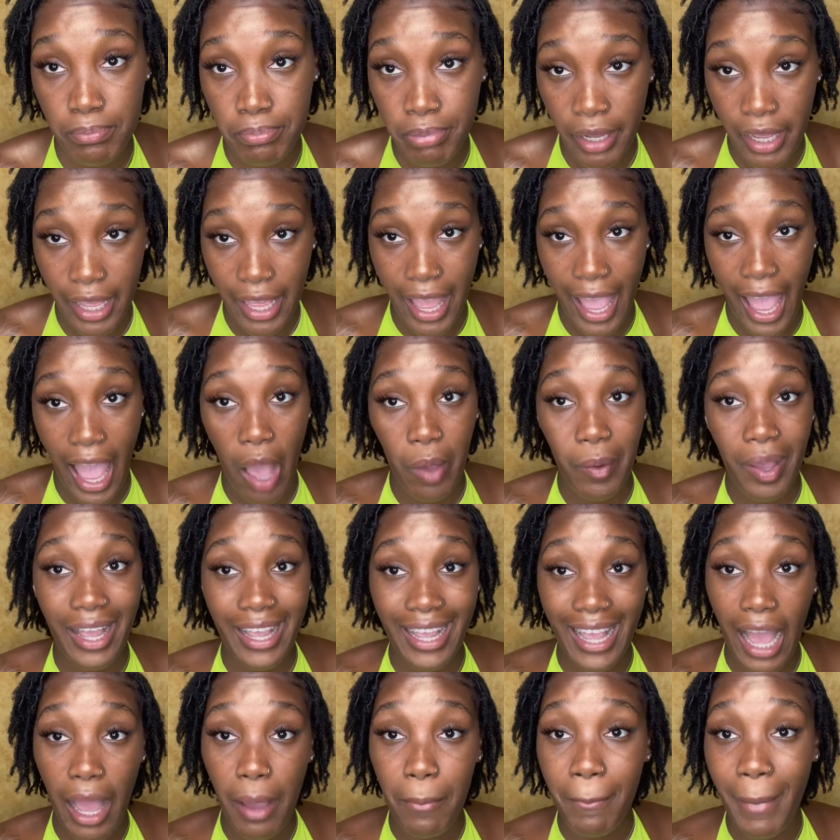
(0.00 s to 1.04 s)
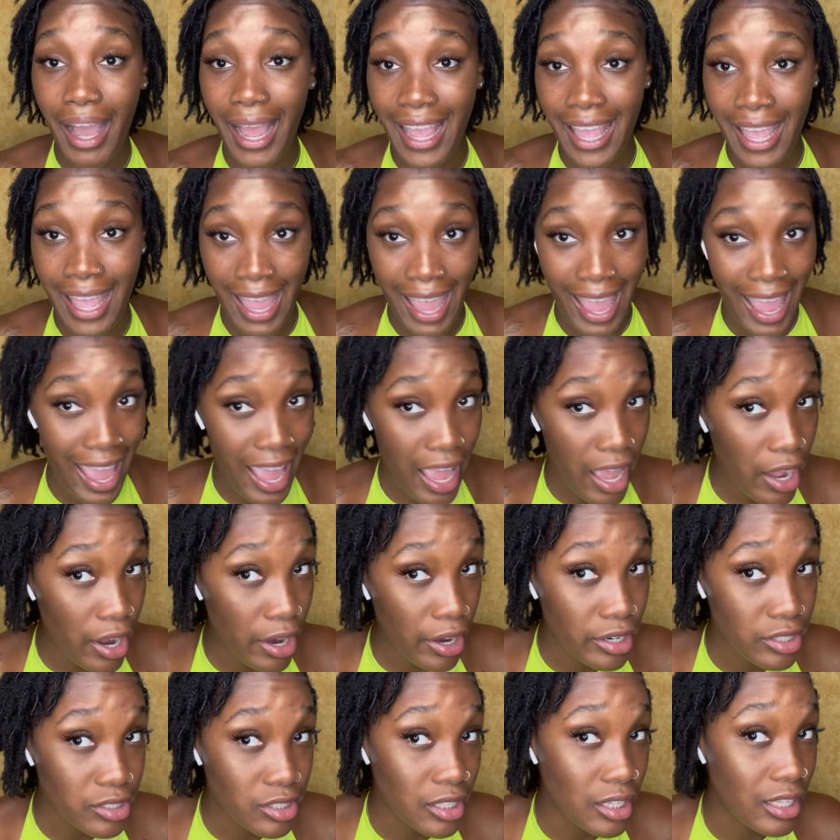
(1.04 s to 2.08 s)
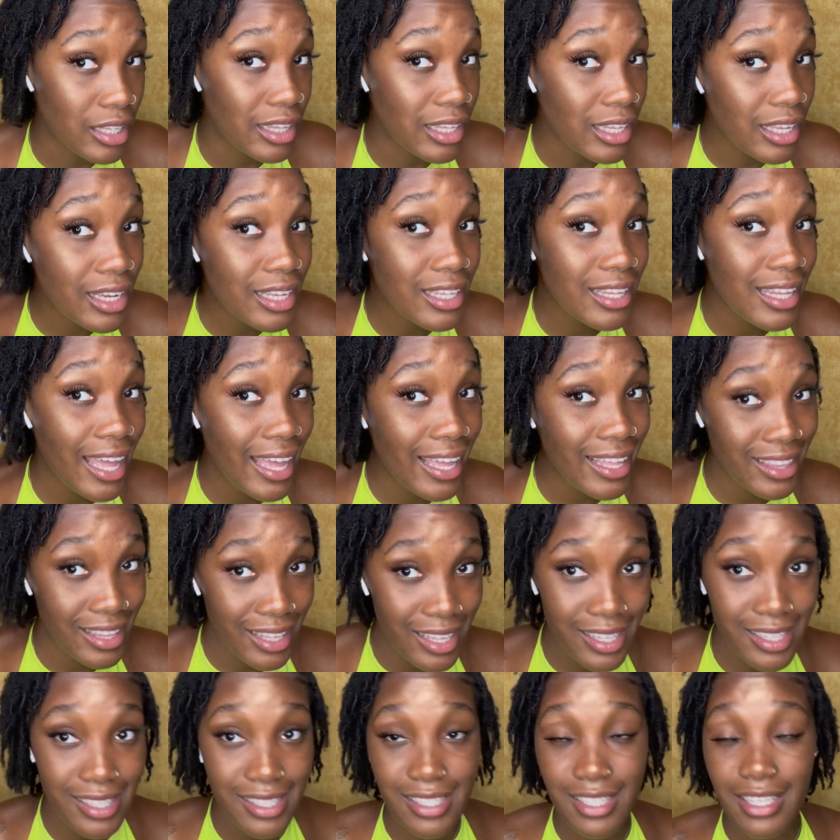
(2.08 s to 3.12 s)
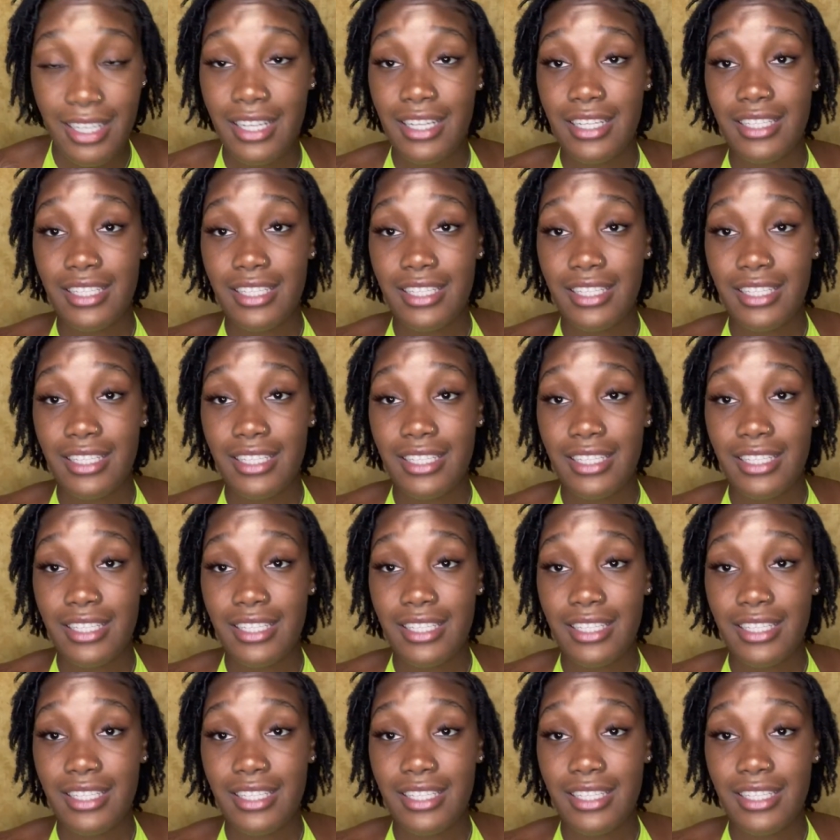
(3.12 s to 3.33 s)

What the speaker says: But how I got my hair to look like this,